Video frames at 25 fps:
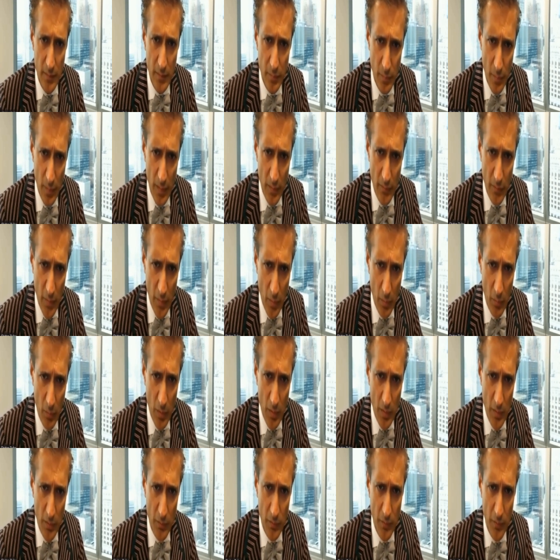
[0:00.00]
we're living in a
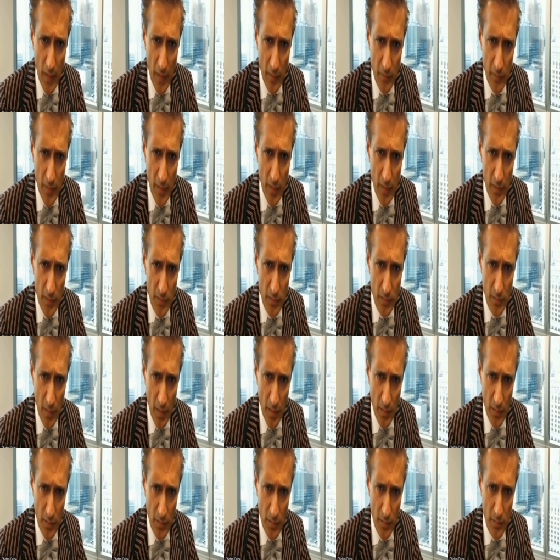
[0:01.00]
world of IVR
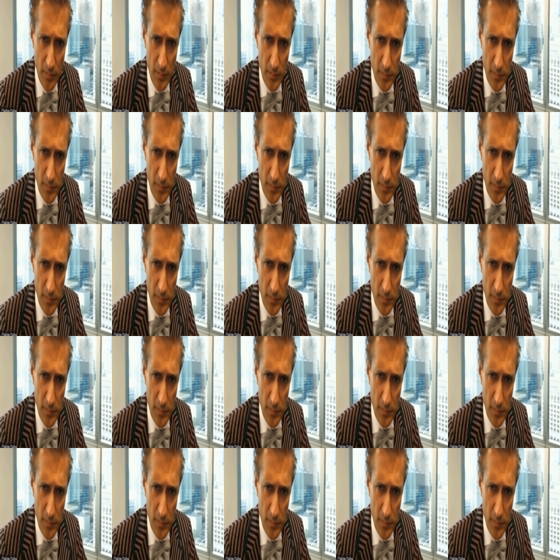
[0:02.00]
2.0.